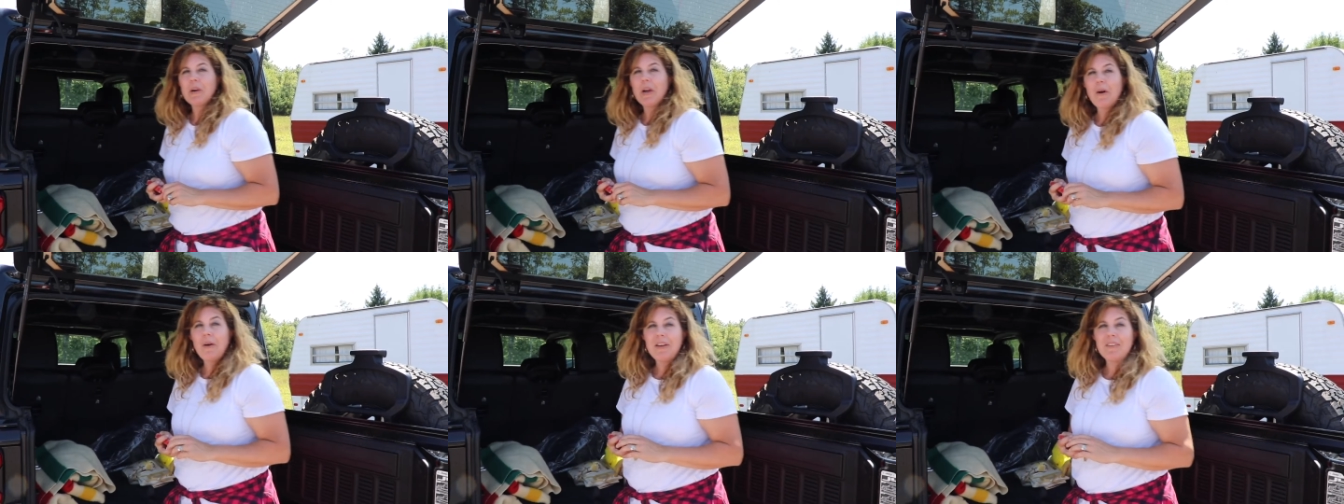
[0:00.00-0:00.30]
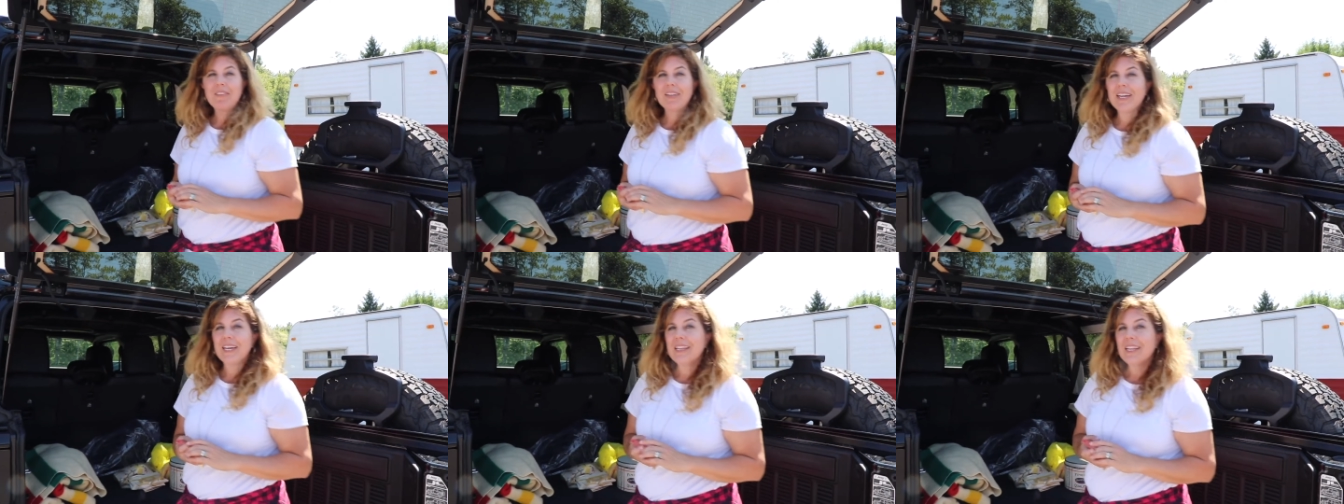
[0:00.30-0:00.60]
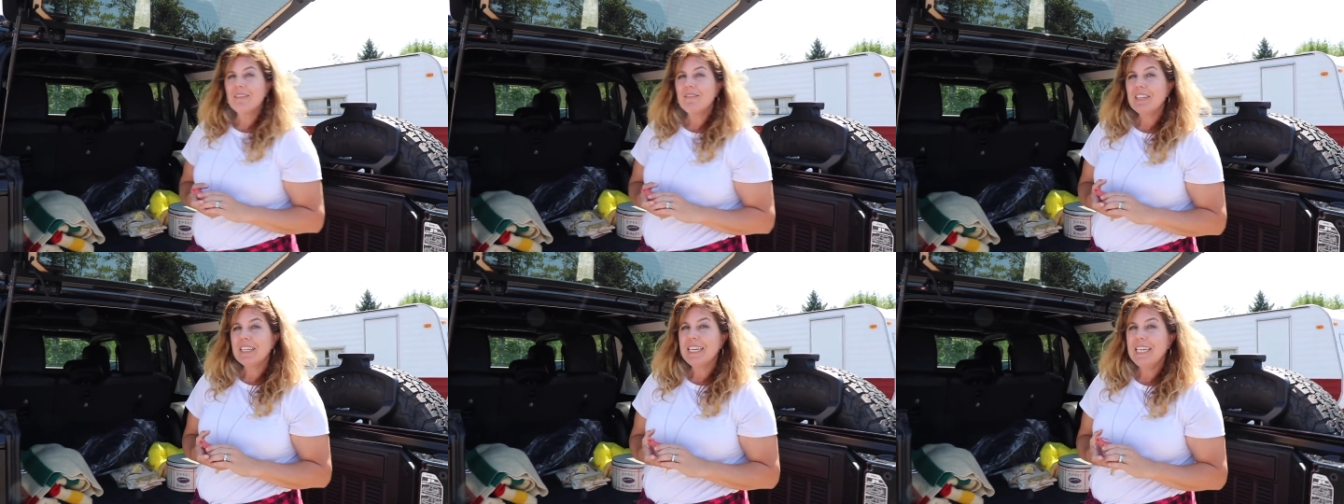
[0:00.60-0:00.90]
how I said I
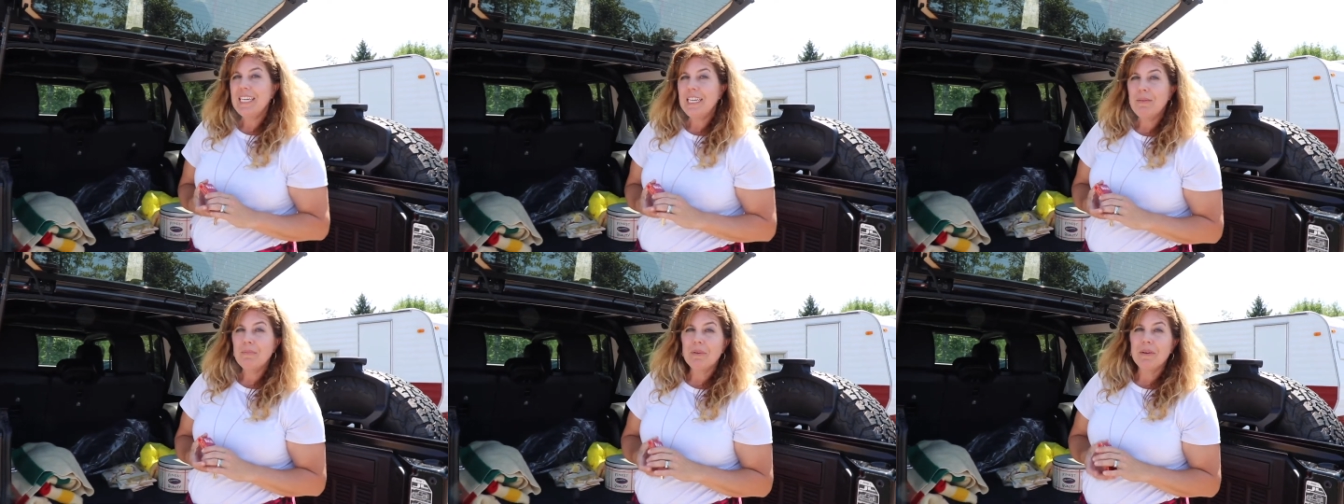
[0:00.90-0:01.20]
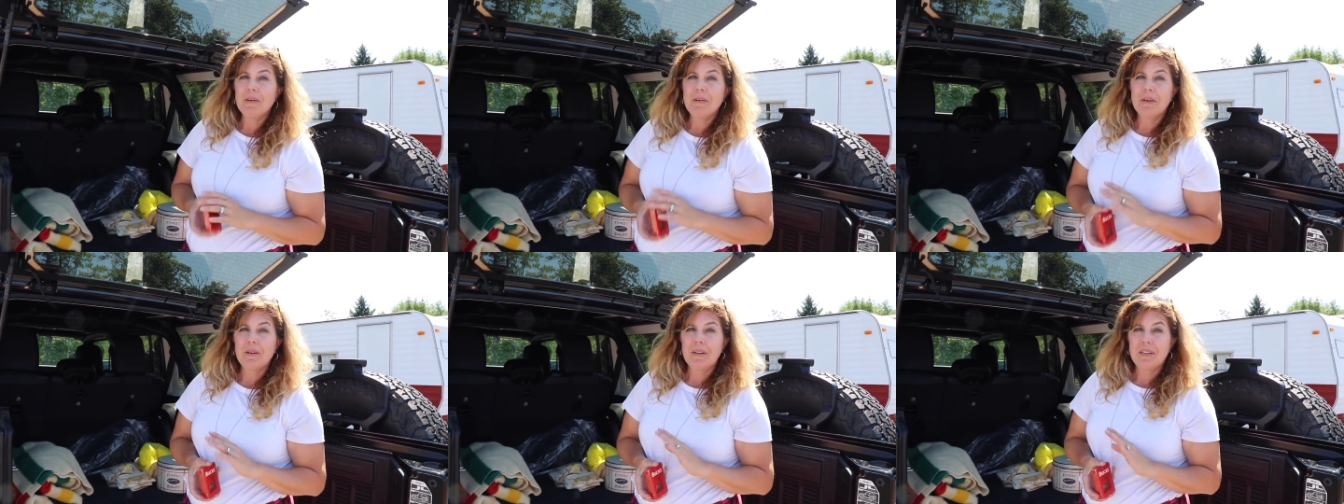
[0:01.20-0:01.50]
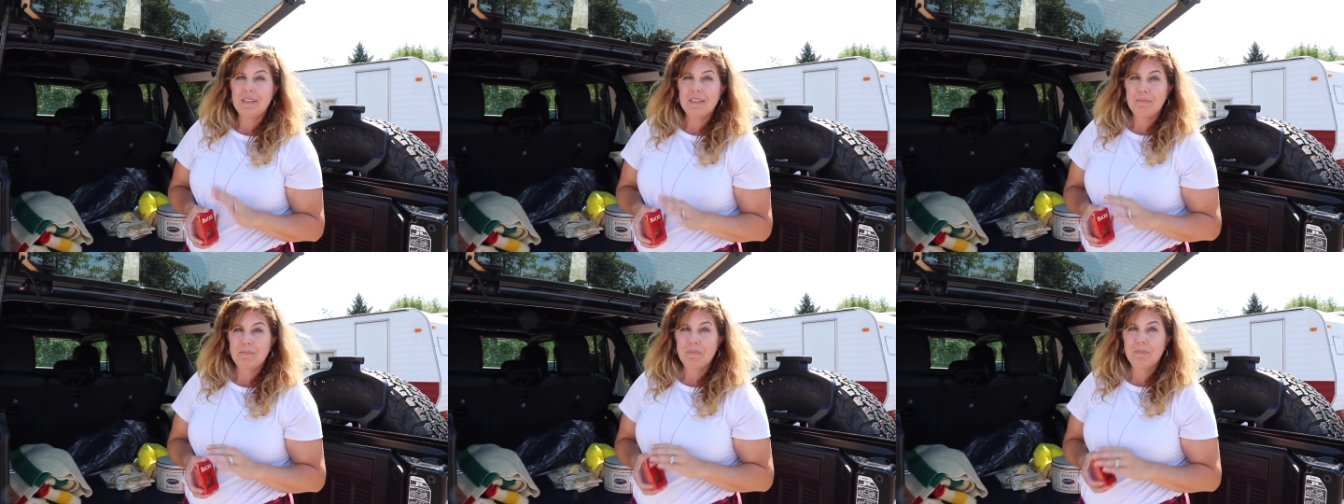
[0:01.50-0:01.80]
love to keep
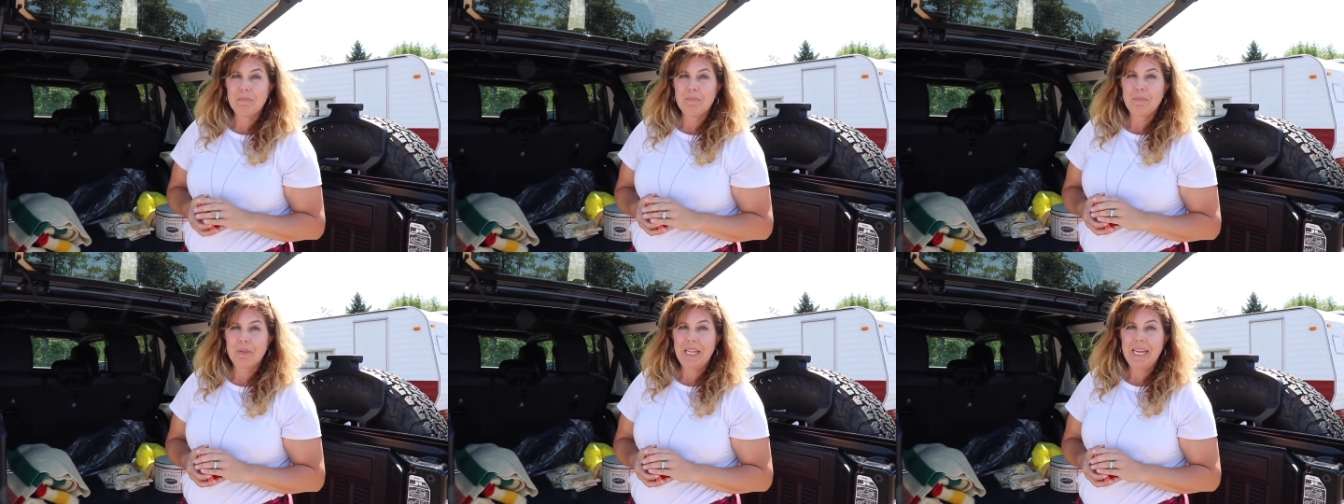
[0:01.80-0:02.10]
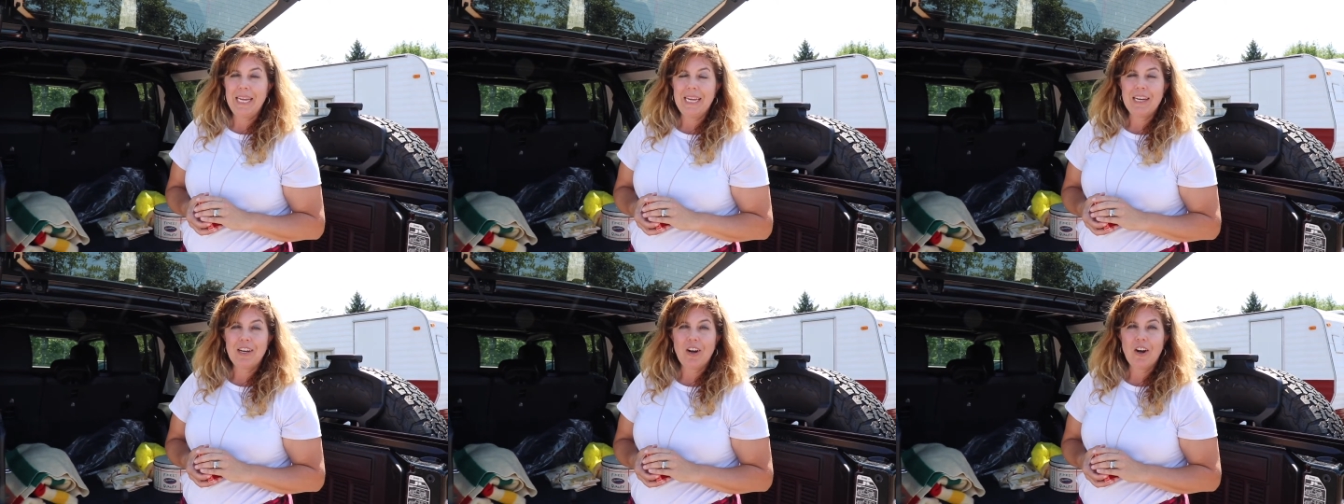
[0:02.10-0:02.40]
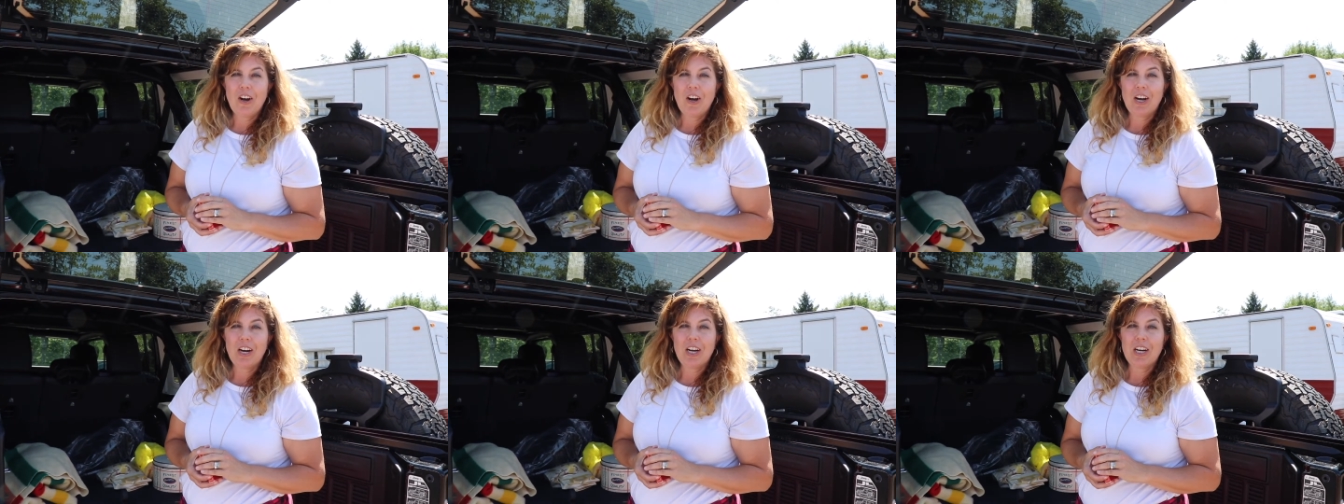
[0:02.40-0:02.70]
playing
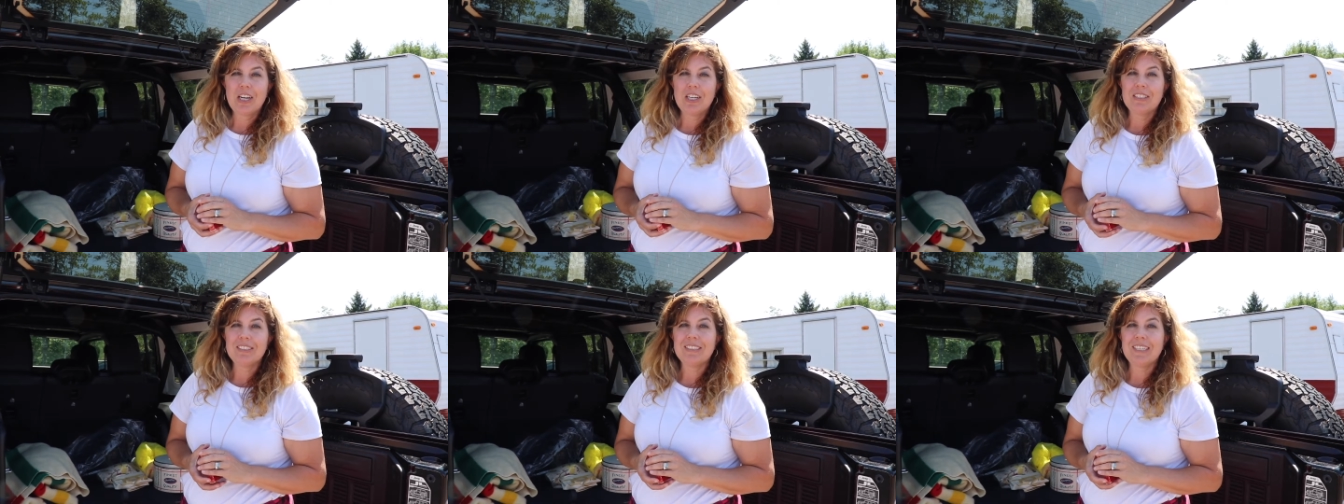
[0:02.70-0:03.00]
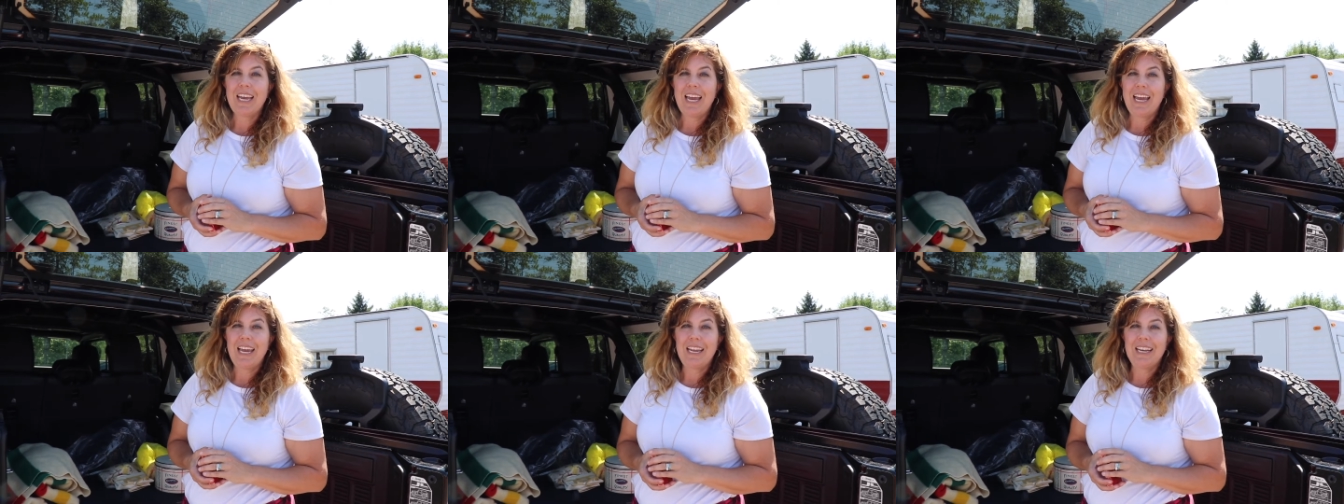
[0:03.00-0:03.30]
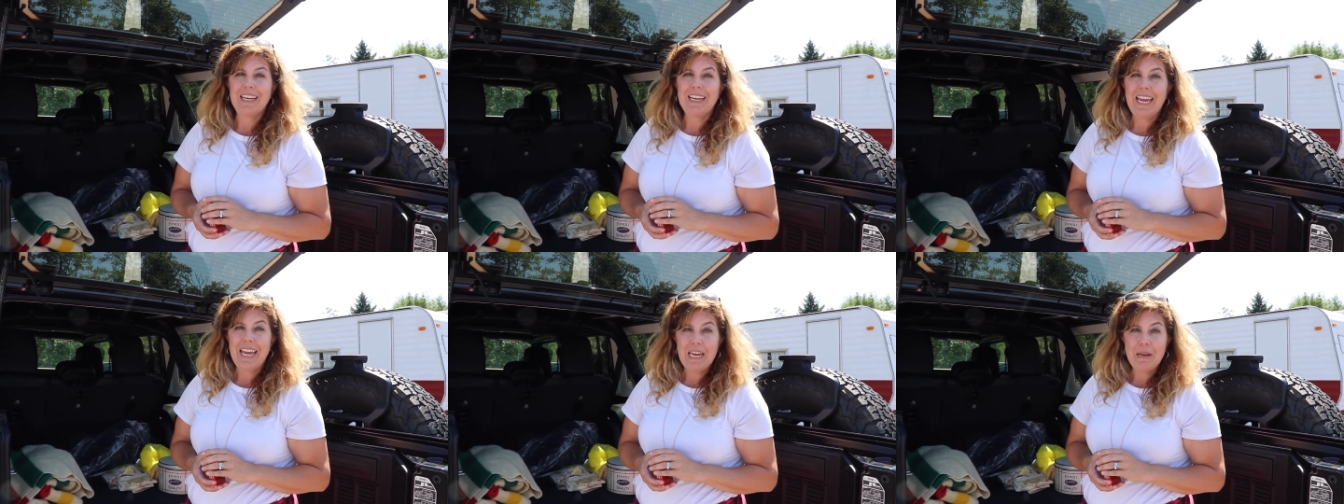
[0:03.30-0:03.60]
cards
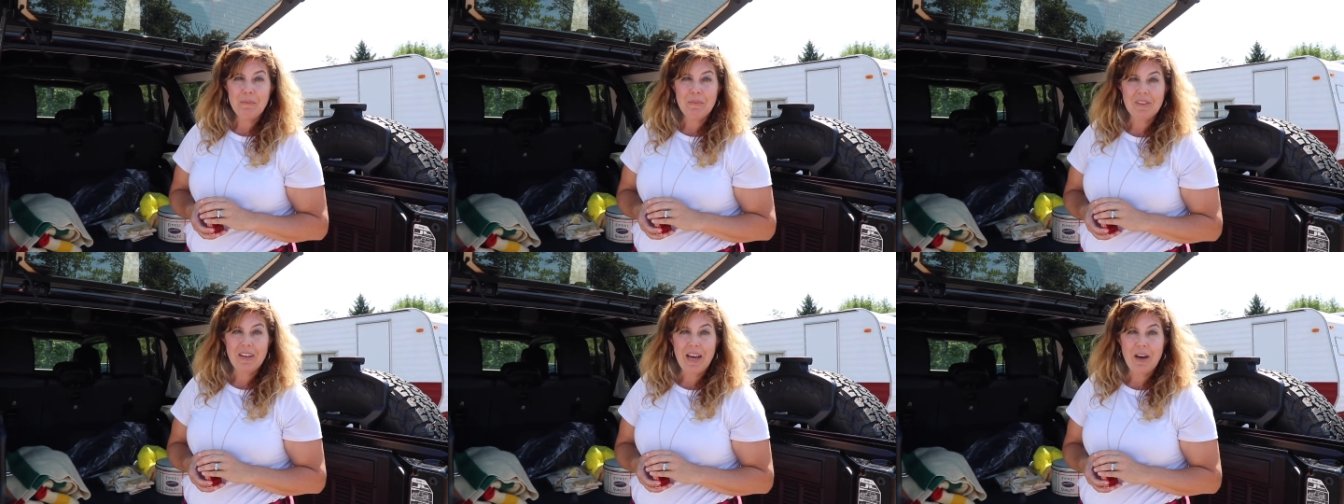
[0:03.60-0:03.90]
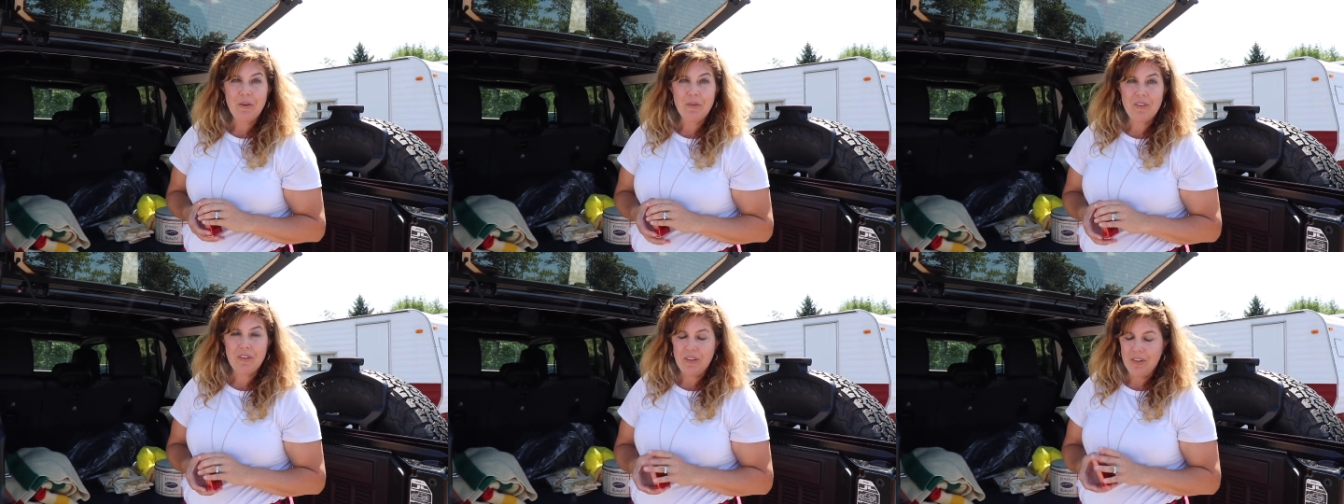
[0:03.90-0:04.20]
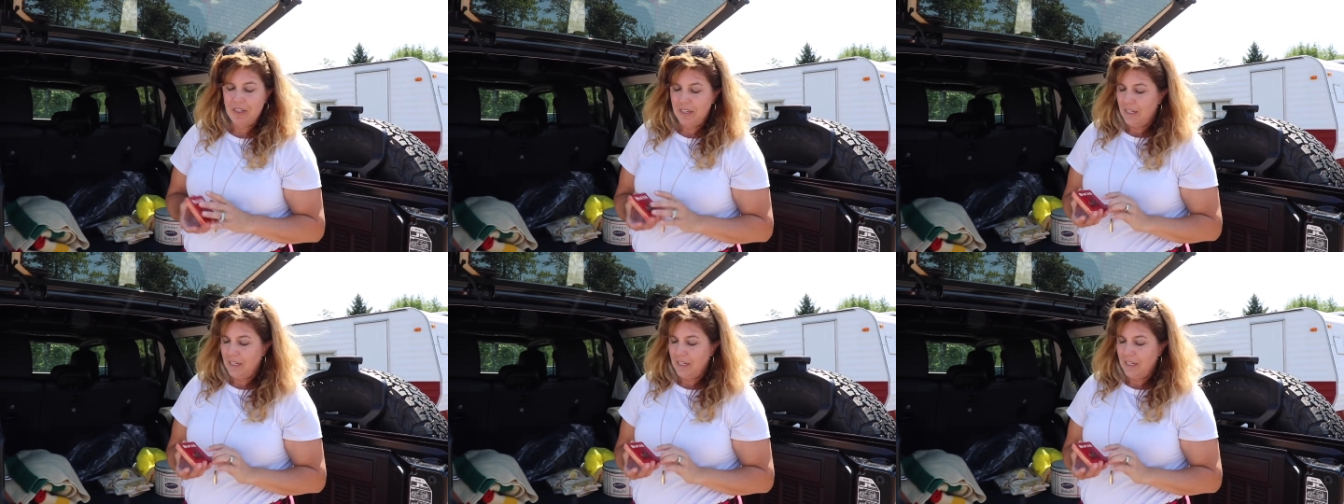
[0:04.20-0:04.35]
and games out?